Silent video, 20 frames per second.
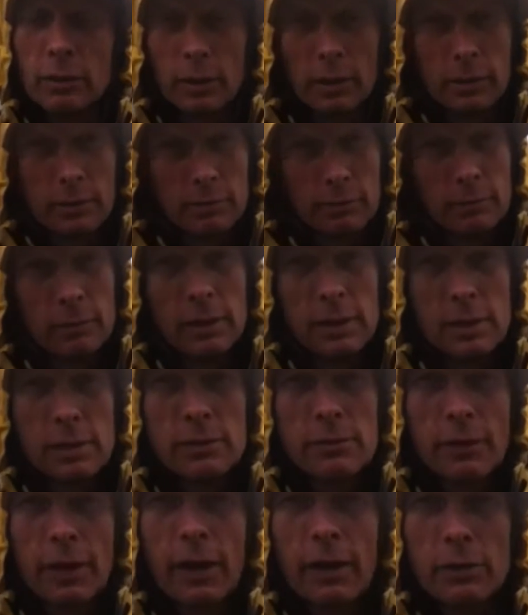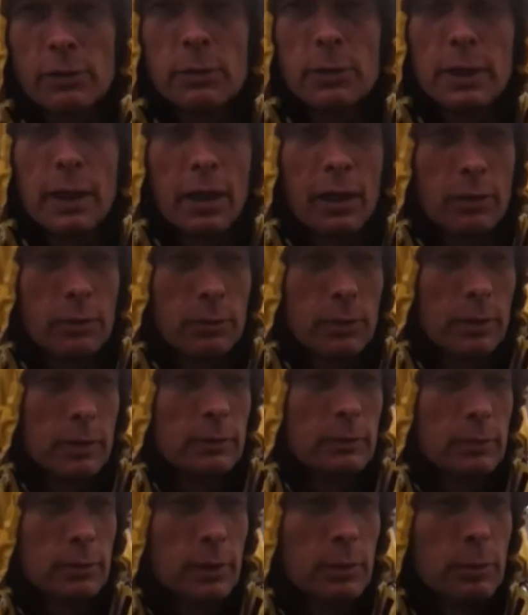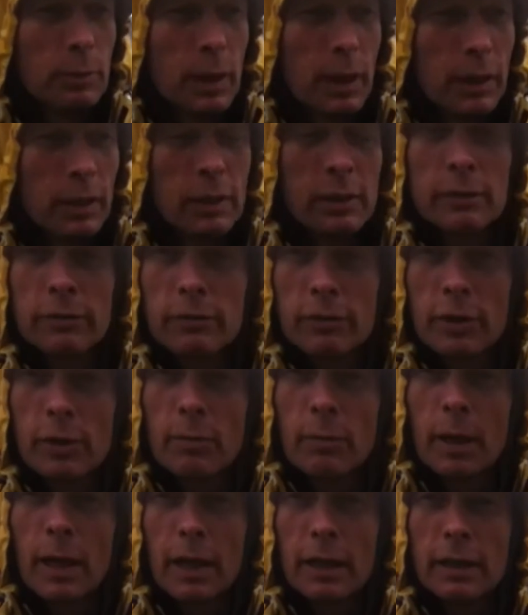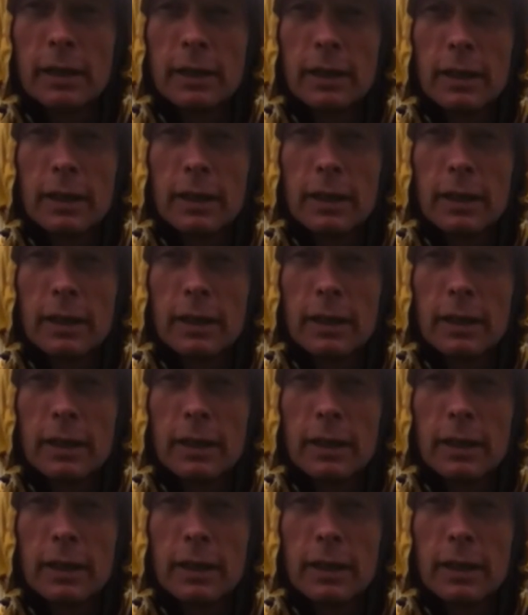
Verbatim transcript: Well, at least as far as we know, we'll, we'll be able to confirm that